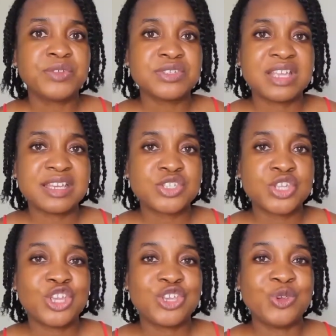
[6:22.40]
After
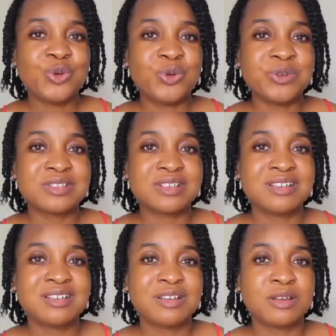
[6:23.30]
sex, use
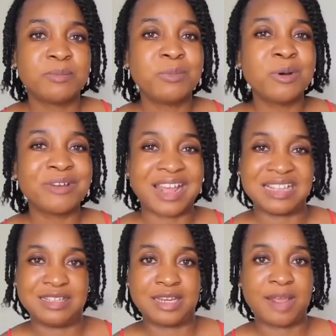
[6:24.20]
boric
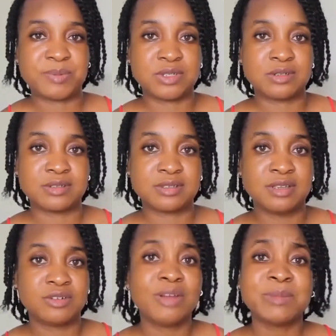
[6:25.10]
acid
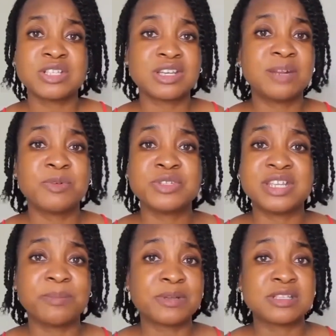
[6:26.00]
capsules. Now, I'm not talking
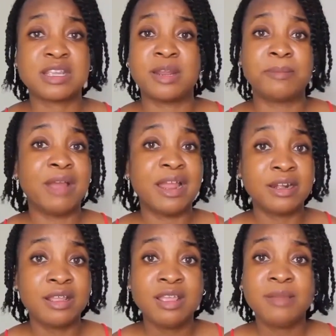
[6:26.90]
about any particular
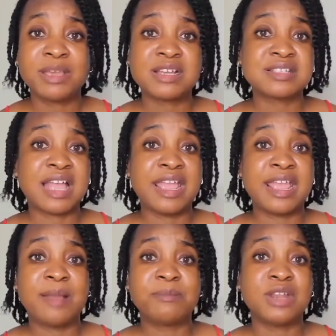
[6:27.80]
brand, because
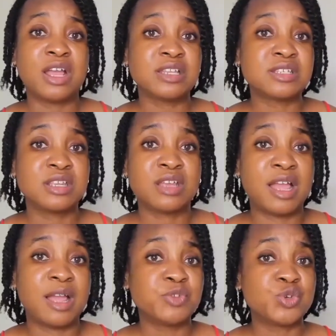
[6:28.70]
I am not
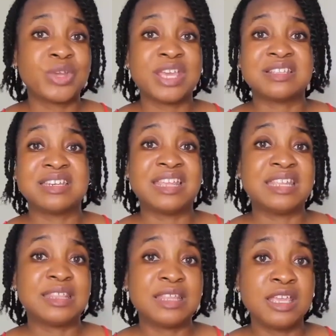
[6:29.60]
showcasing
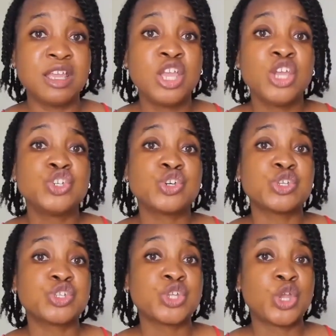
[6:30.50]
anything.
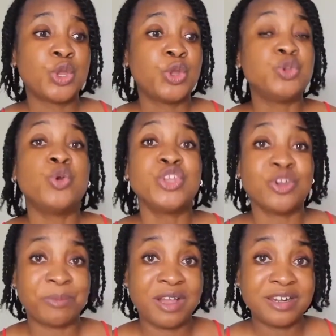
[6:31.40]
Just know
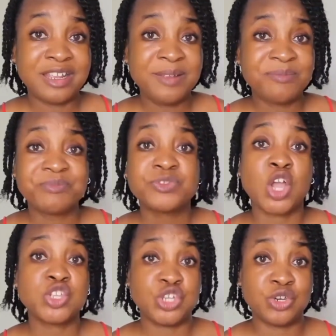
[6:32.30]
your body,
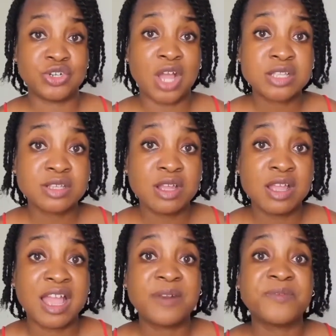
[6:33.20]
talk to your
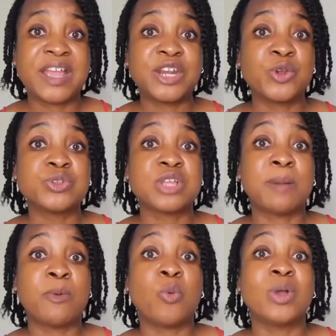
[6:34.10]
doctor, and find out
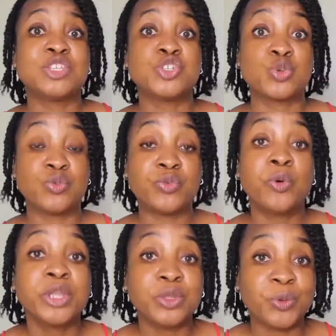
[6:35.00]
about what is good
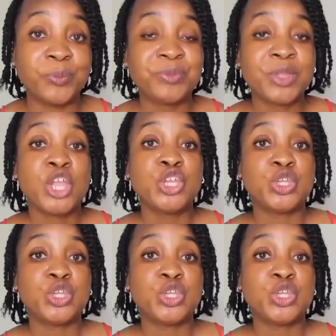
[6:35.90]
for you.